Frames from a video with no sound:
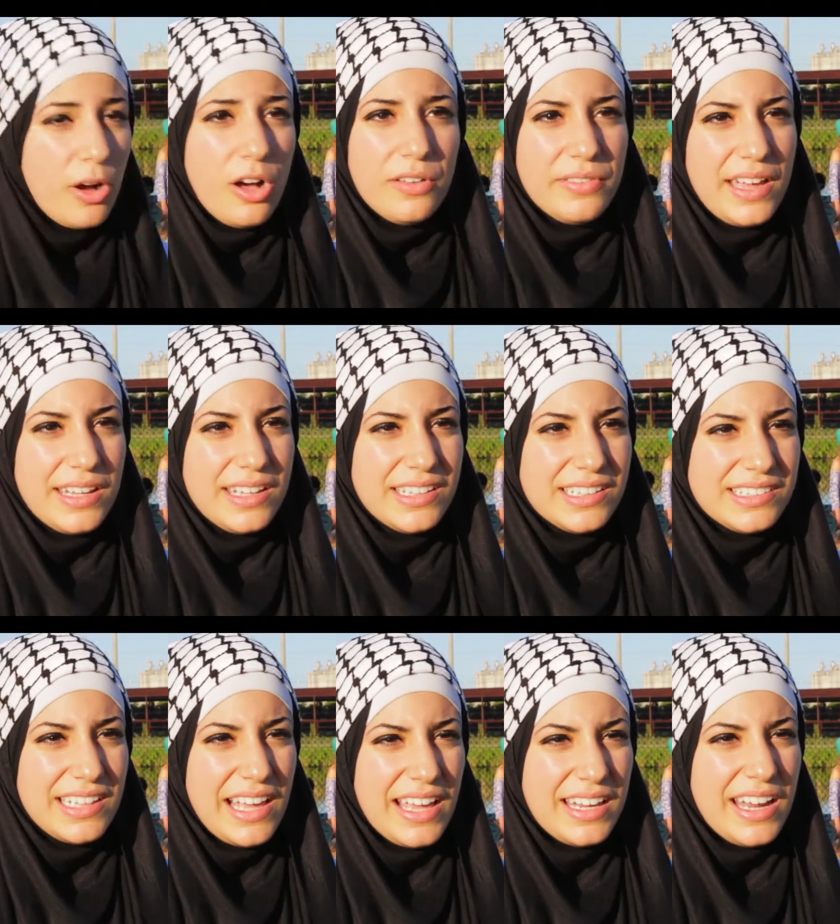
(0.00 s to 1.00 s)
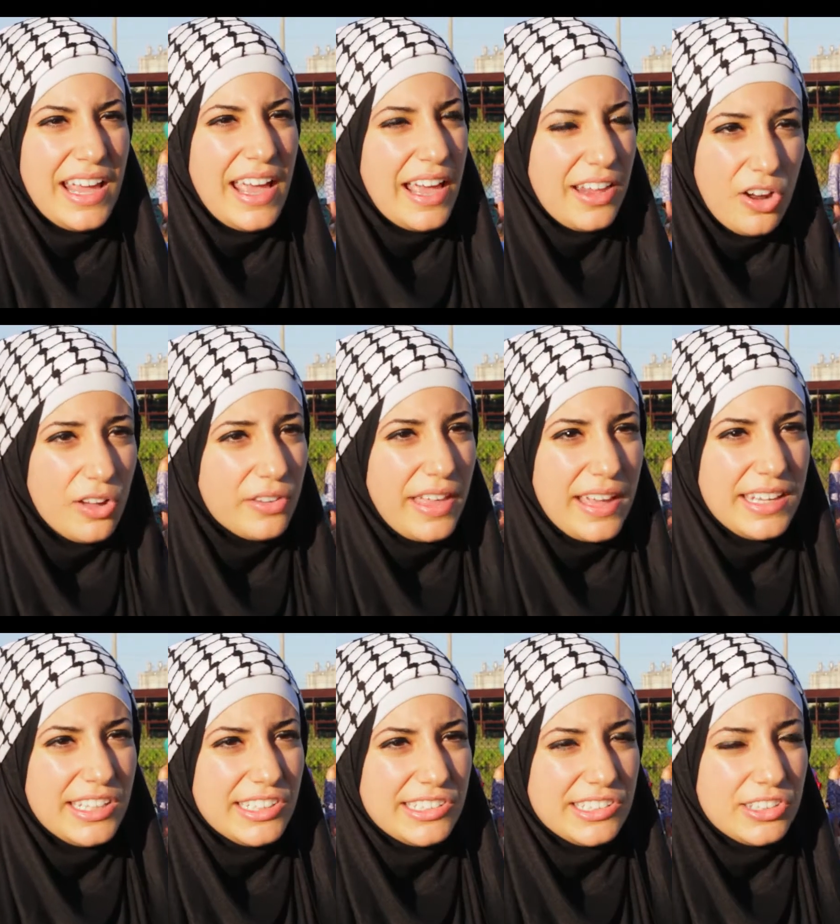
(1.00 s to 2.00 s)
all that he said and all that
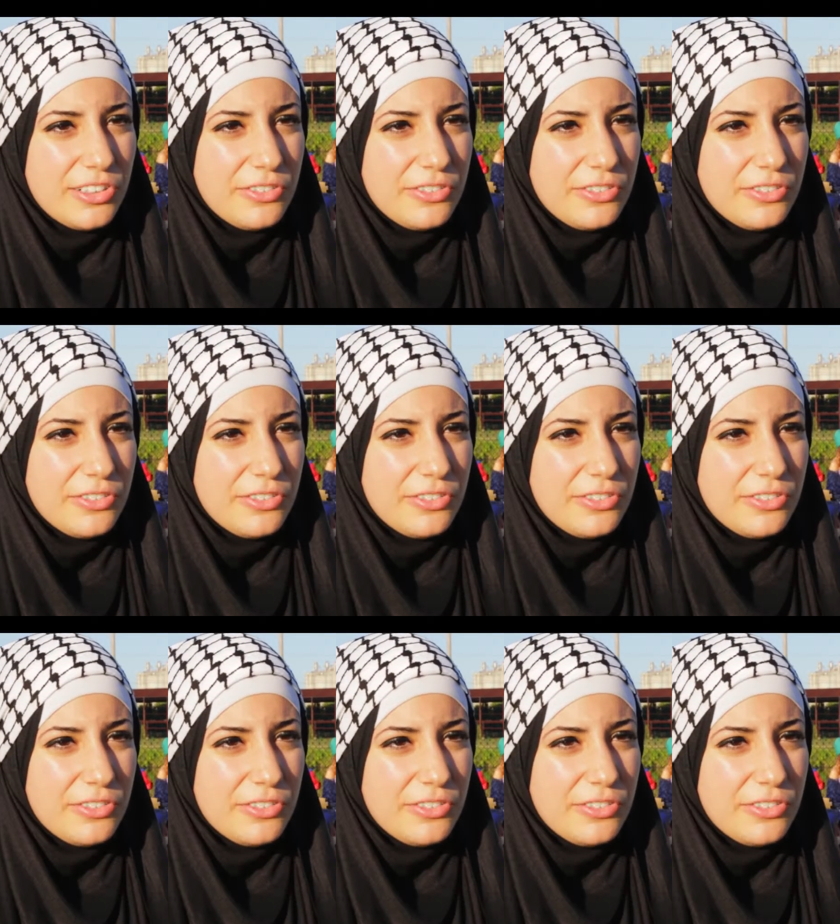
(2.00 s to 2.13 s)
he stood